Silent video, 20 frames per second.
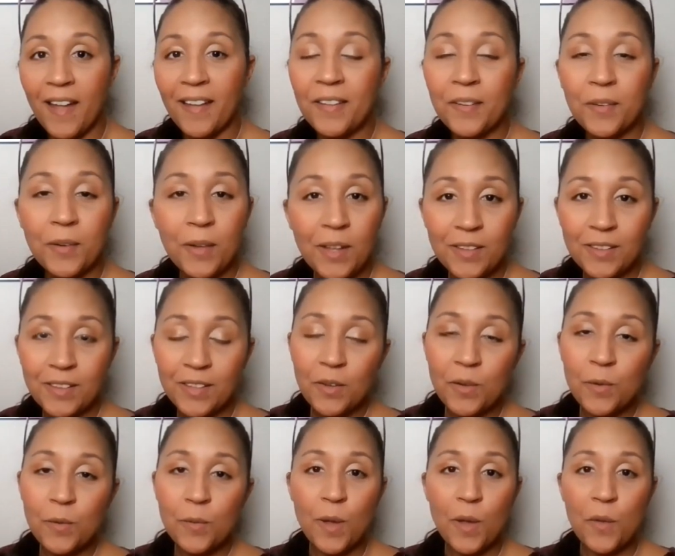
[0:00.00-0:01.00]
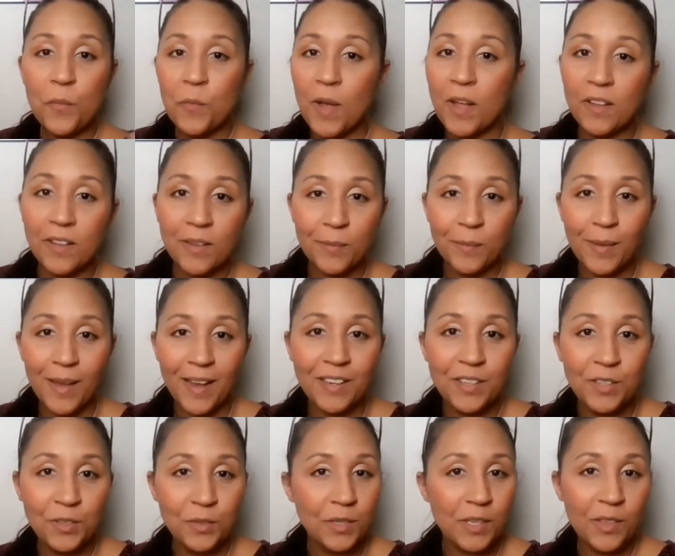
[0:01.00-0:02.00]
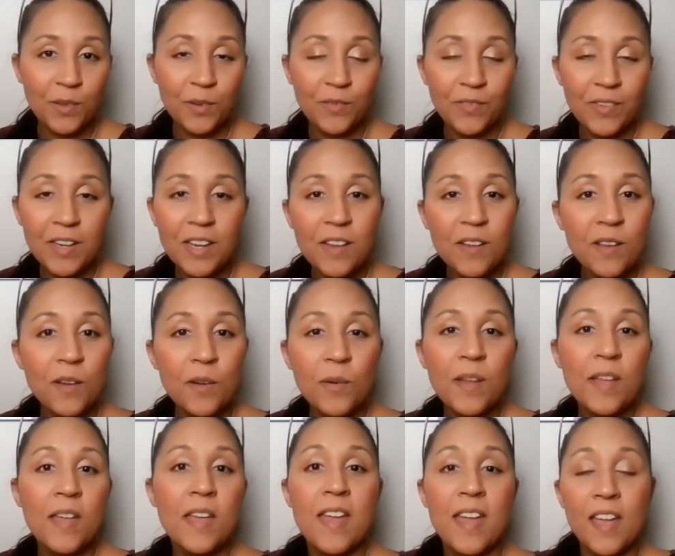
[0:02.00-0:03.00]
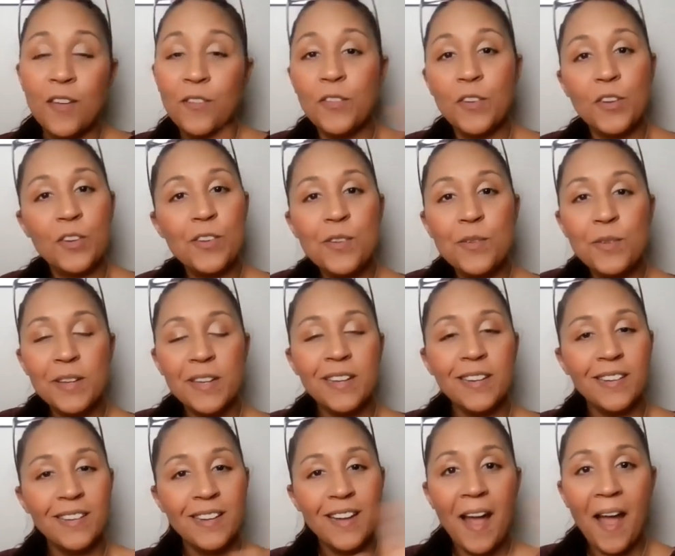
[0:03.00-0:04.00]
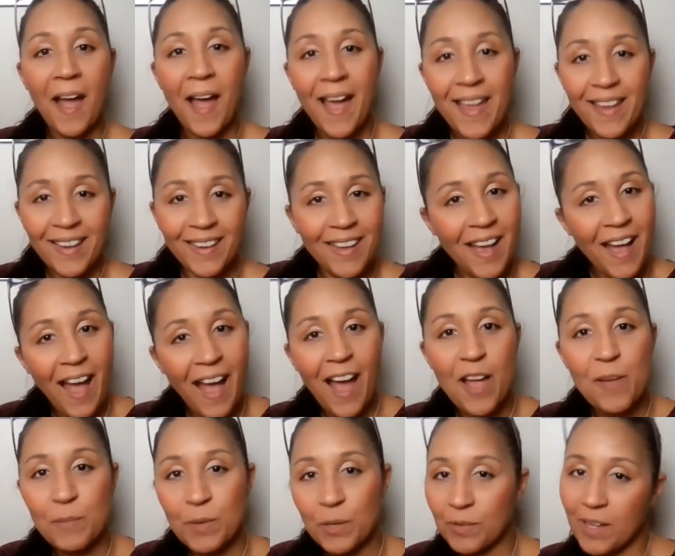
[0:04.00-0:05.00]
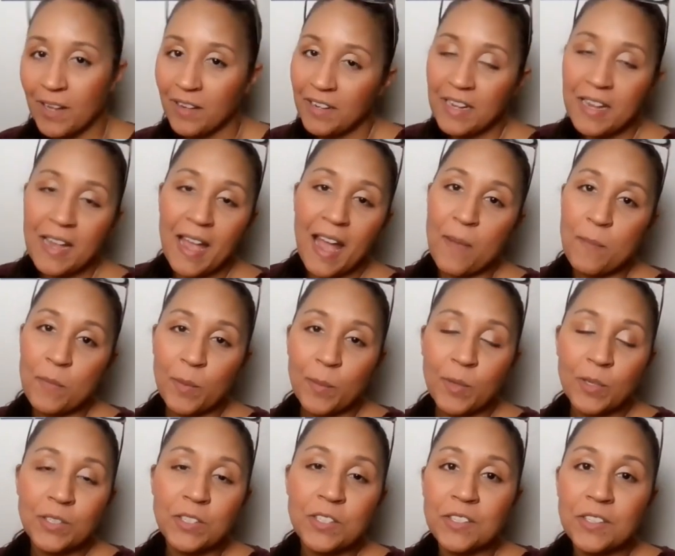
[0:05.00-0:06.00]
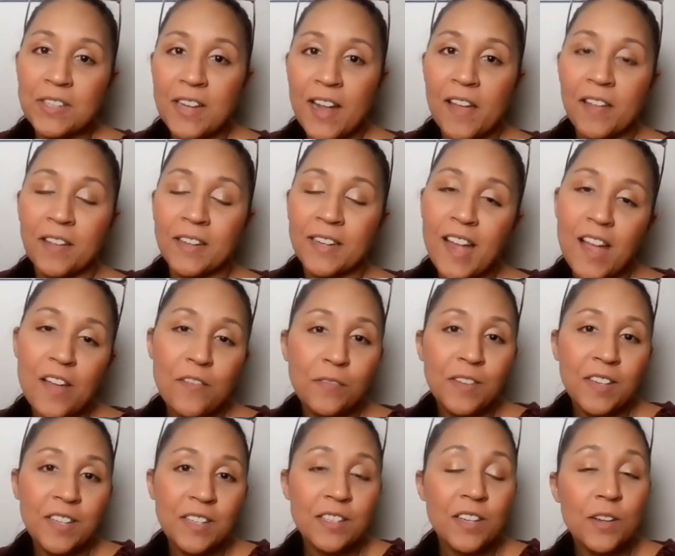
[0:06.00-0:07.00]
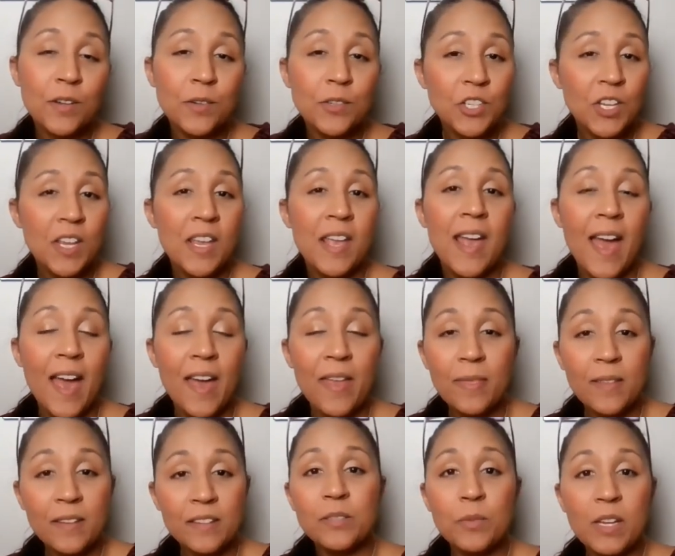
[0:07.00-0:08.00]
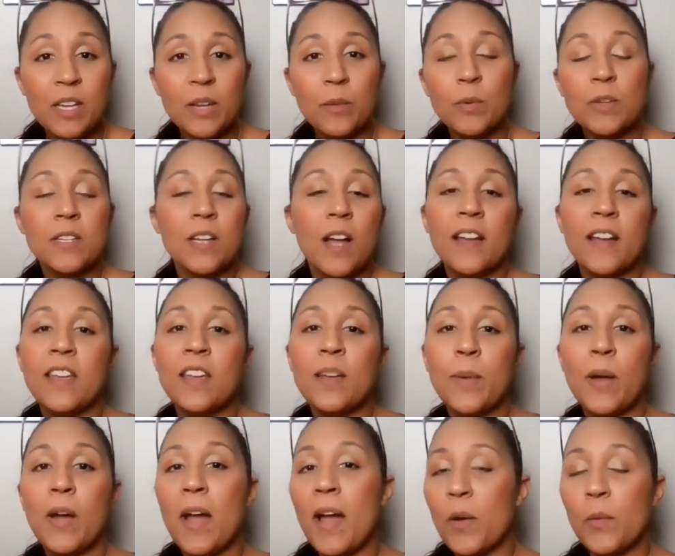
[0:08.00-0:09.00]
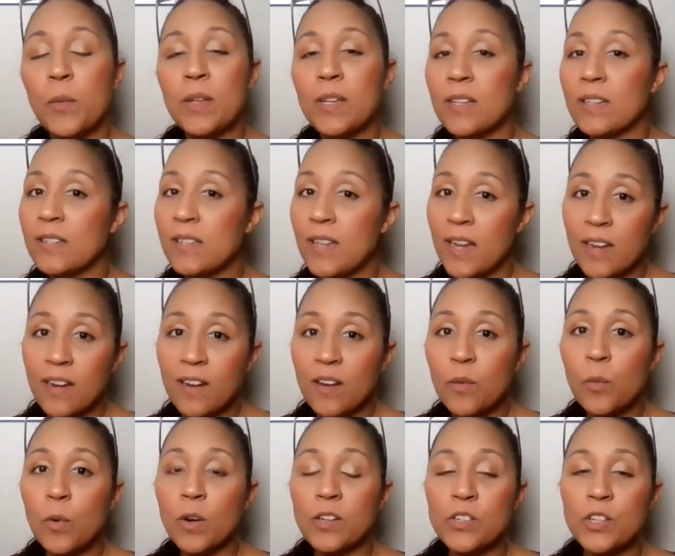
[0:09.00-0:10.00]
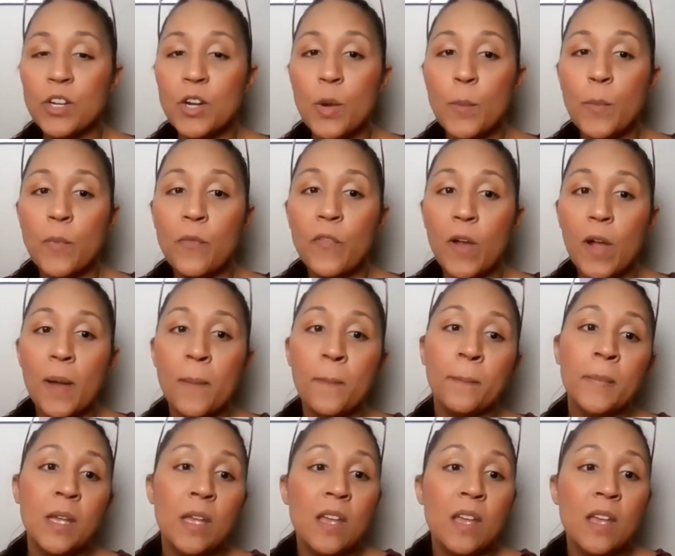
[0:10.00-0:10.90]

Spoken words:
Hello, hello. Welcome back to another video. If you're new here, hi, I'm Yolandi. I'm your personal style and confidence coach. And this week we're talking about how we can take our wardrobe from